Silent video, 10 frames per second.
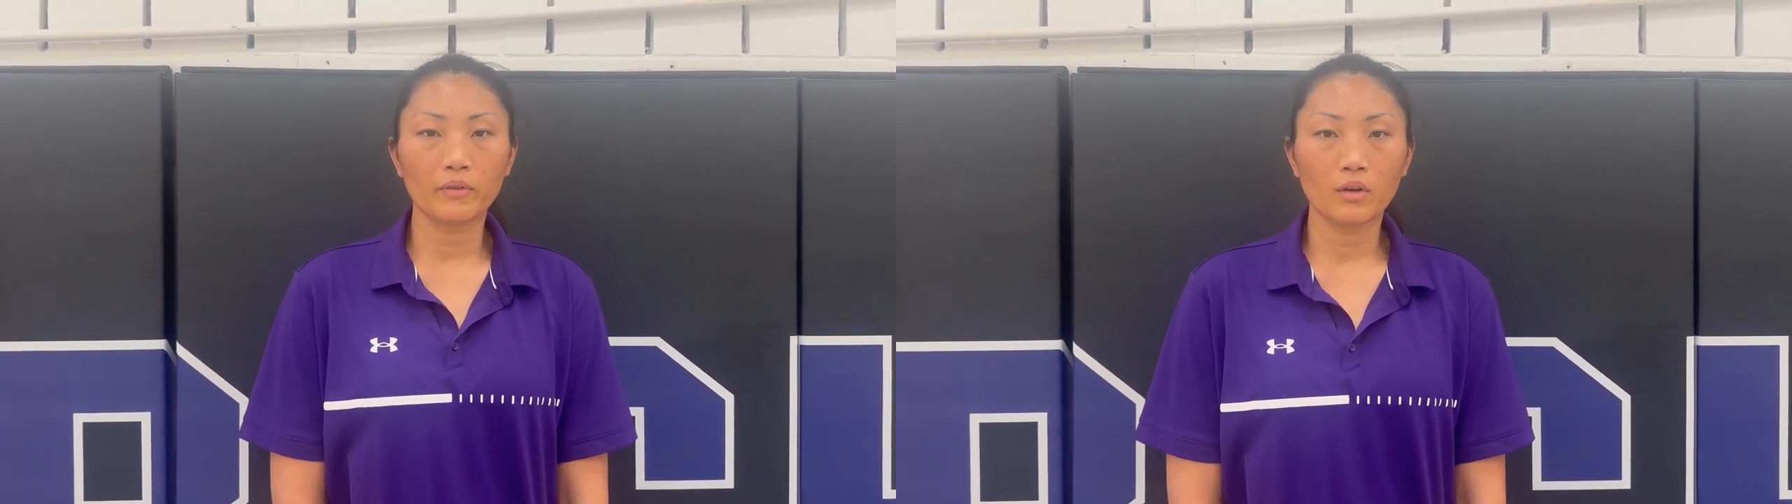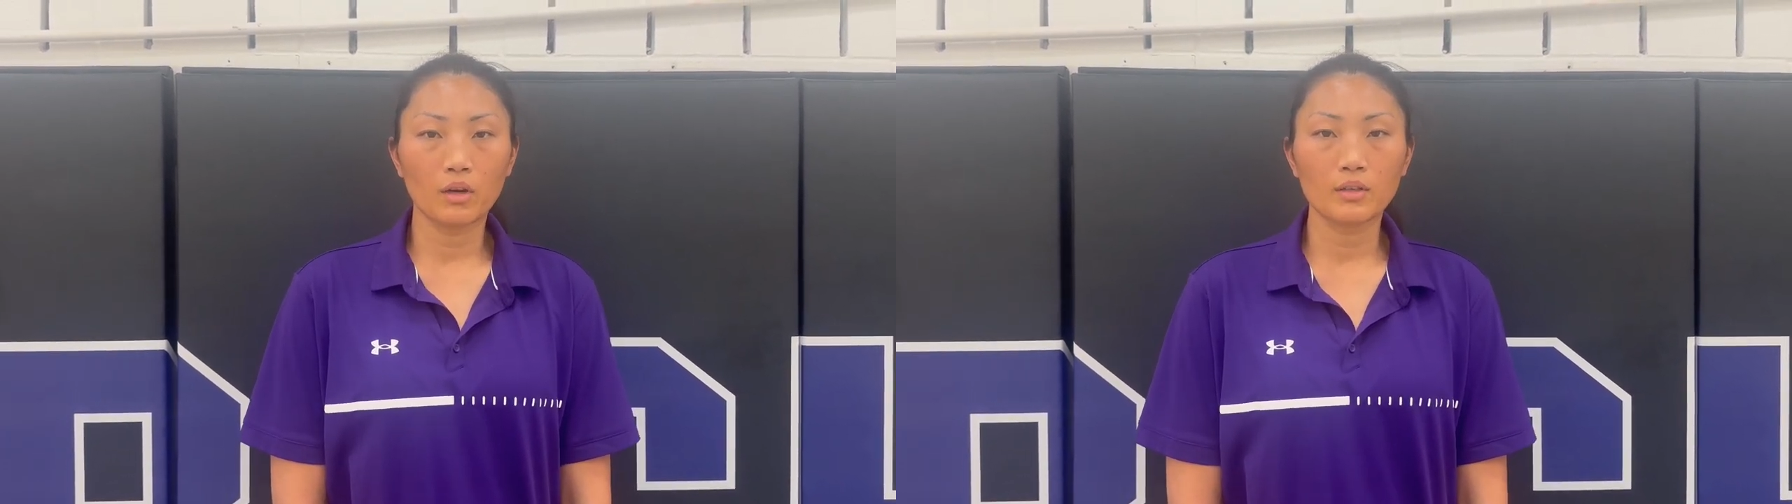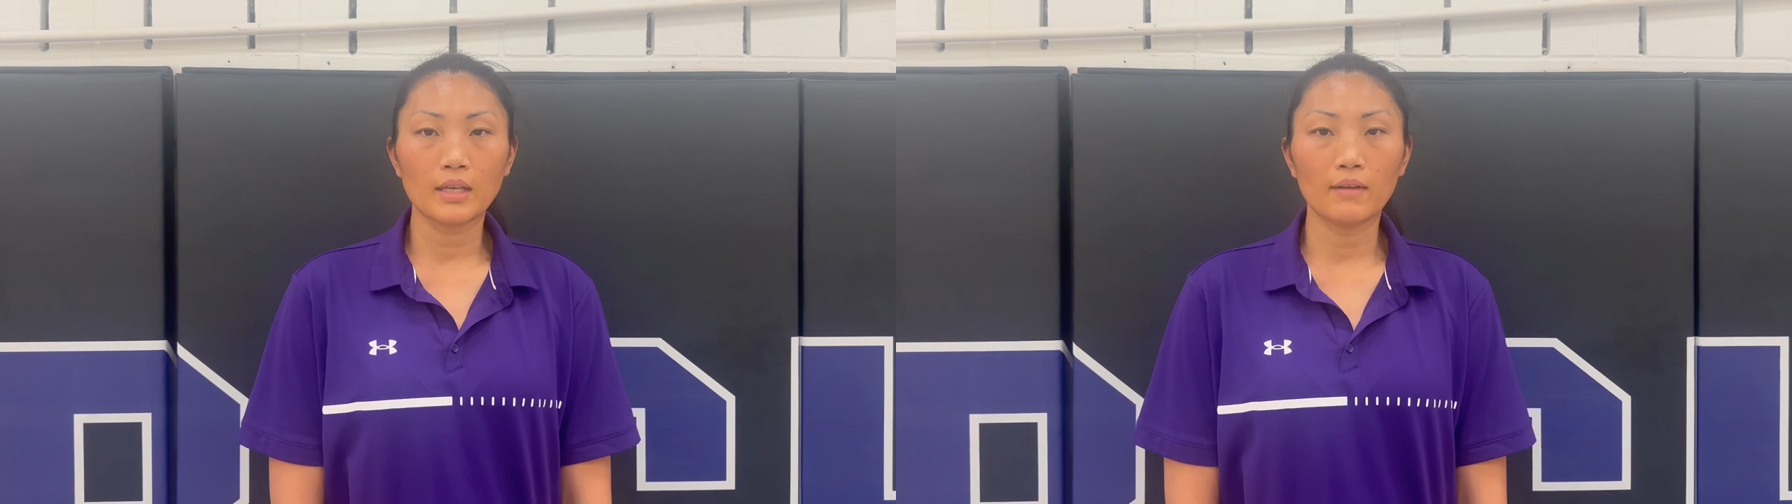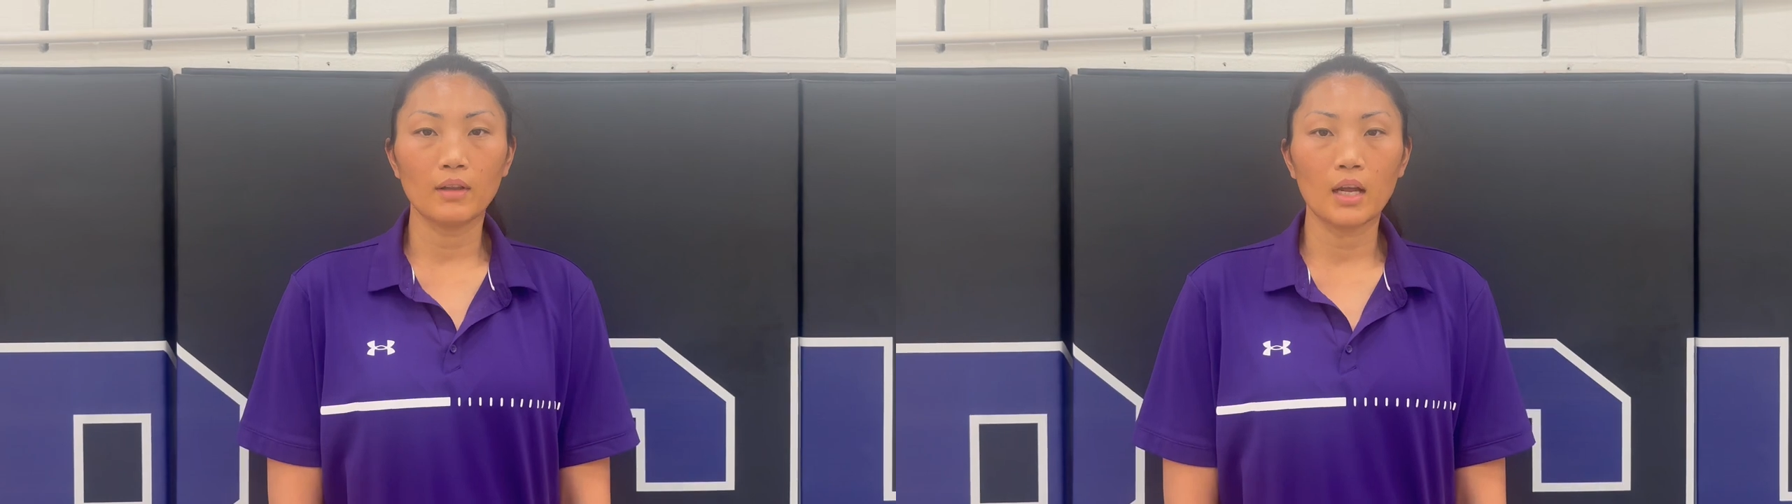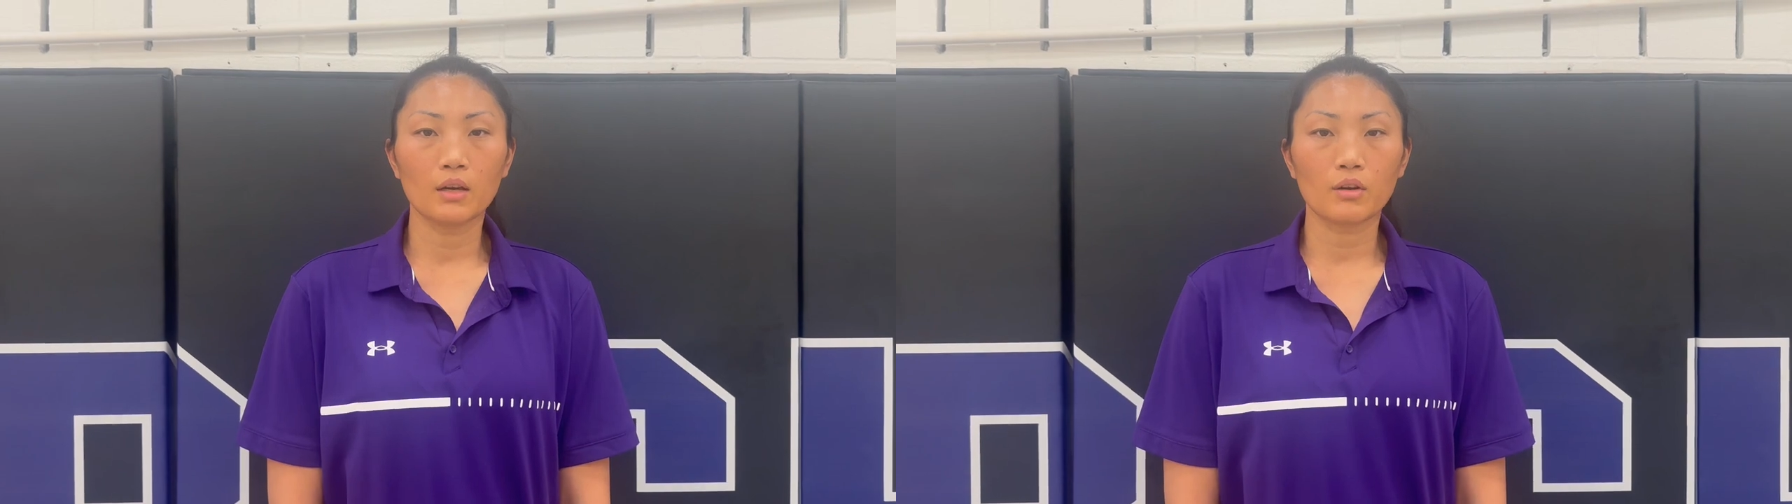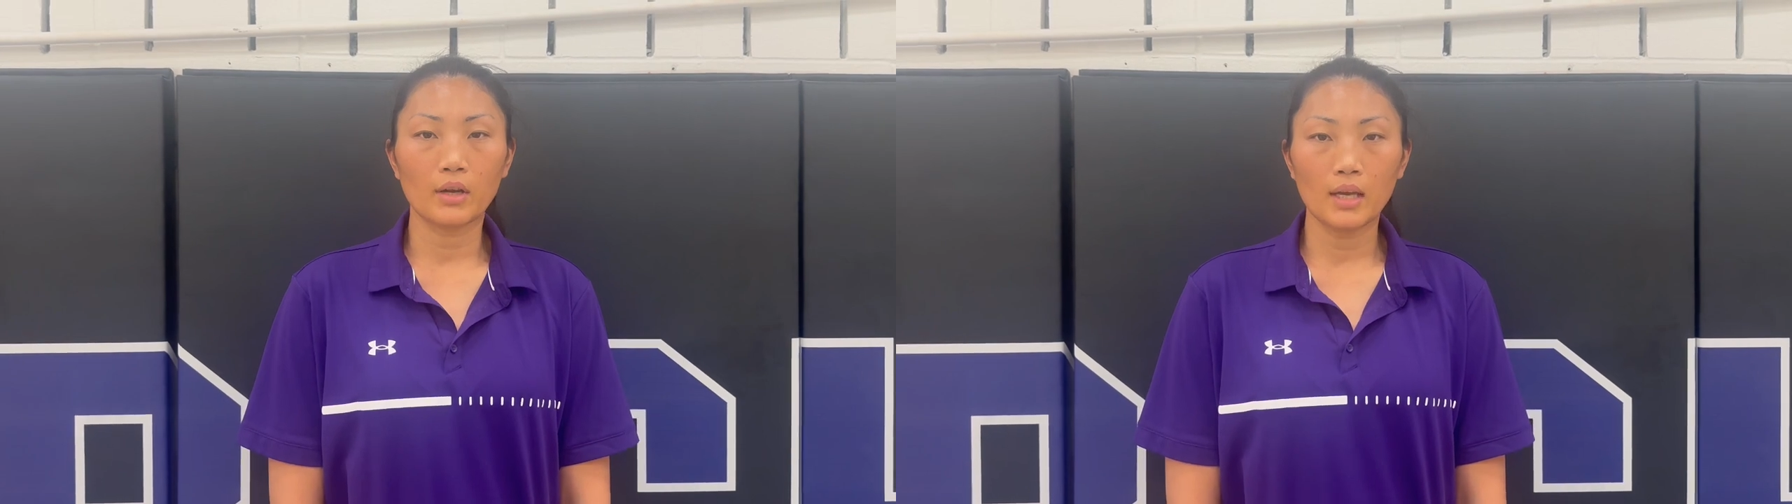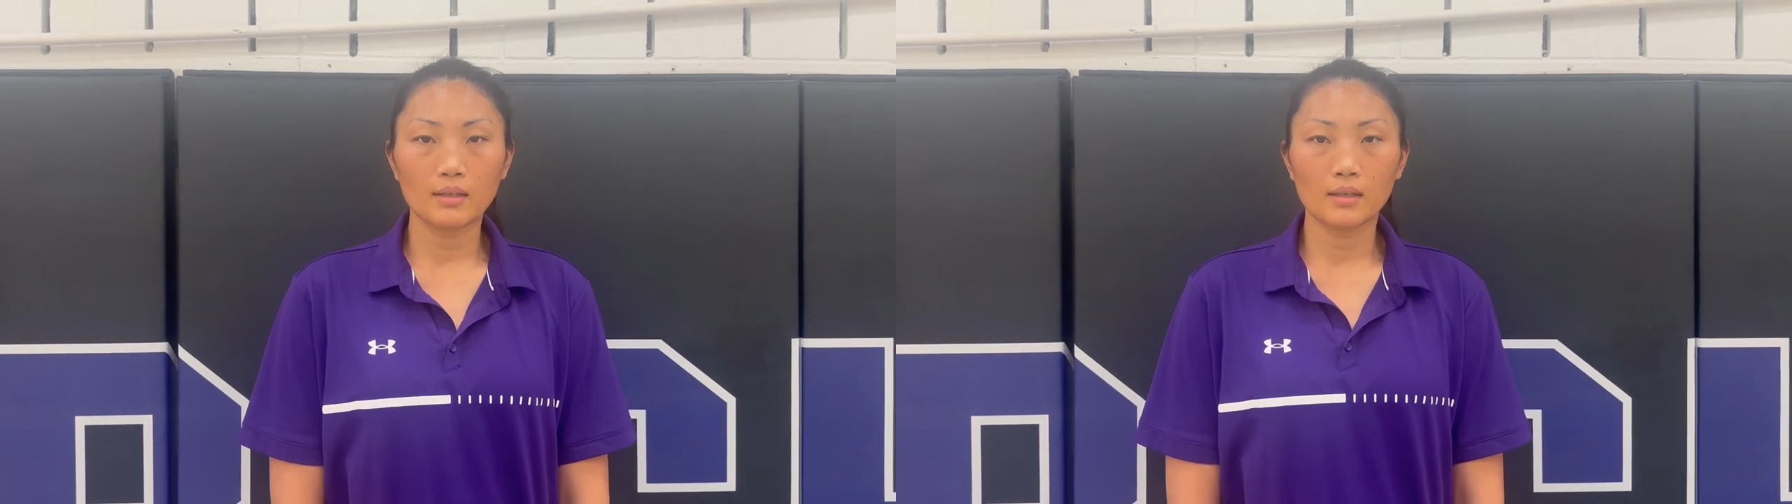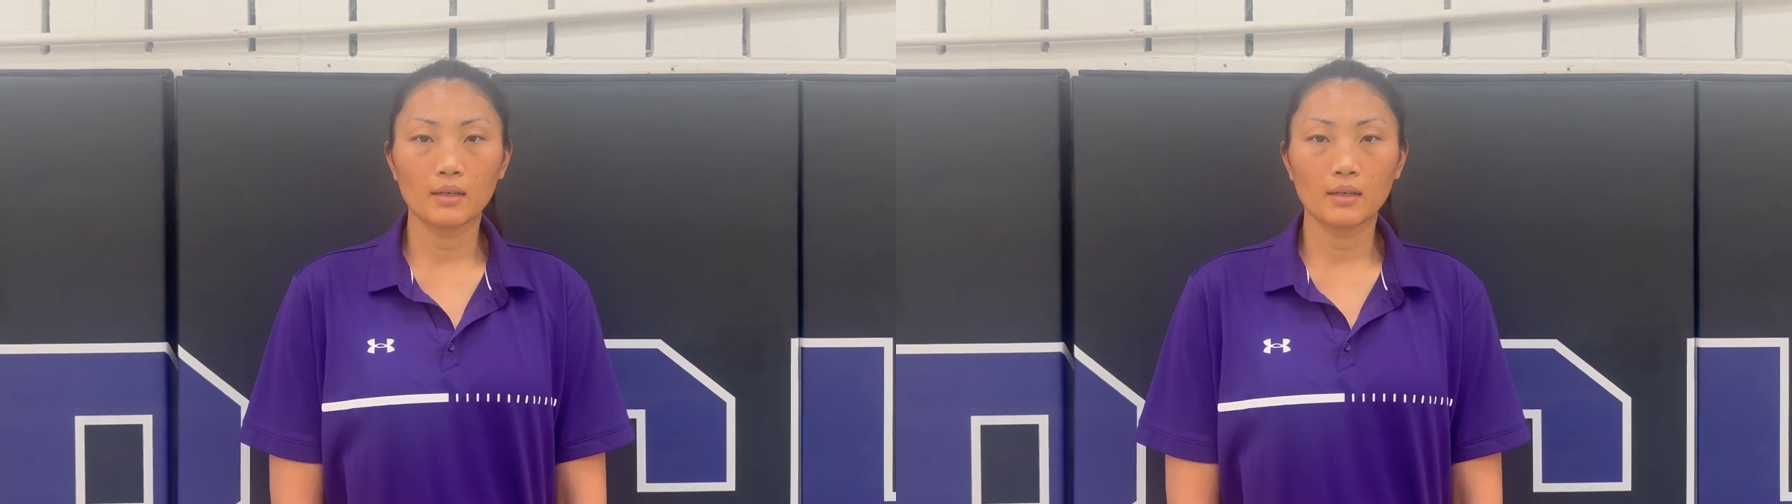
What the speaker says: of girls have a lot of grit.